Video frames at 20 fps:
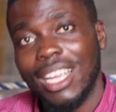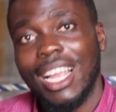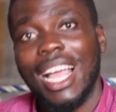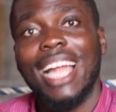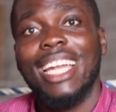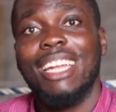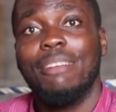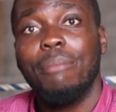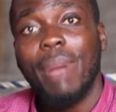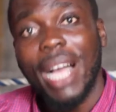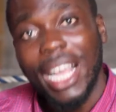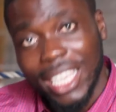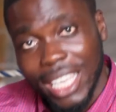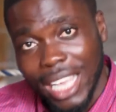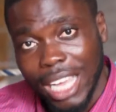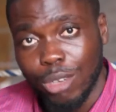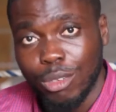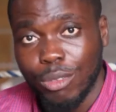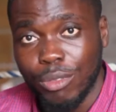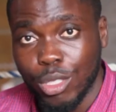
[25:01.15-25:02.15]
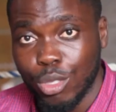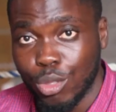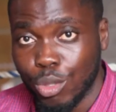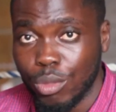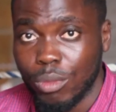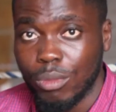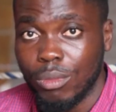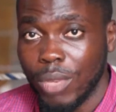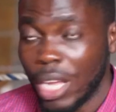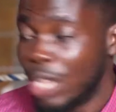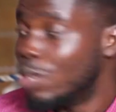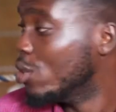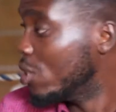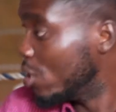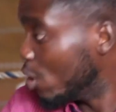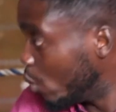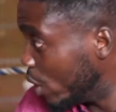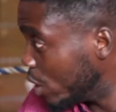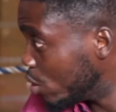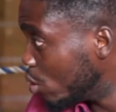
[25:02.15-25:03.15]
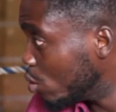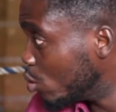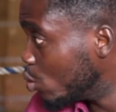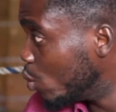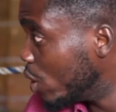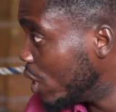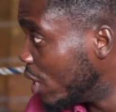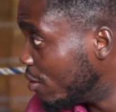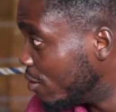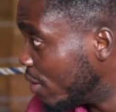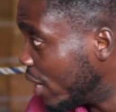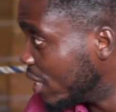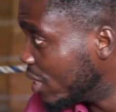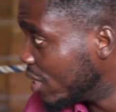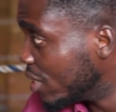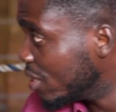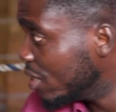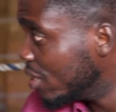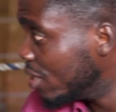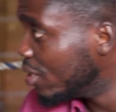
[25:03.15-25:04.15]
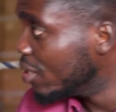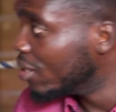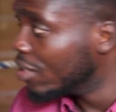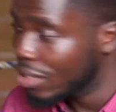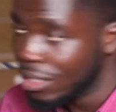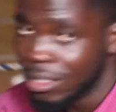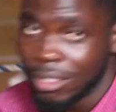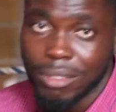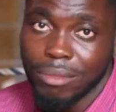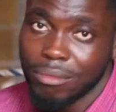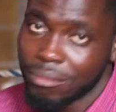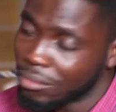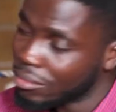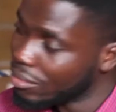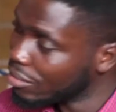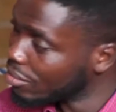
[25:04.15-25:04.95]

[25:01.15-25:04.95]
at the backyard of his room, and you still went on to win the fight. Yes, I knocked my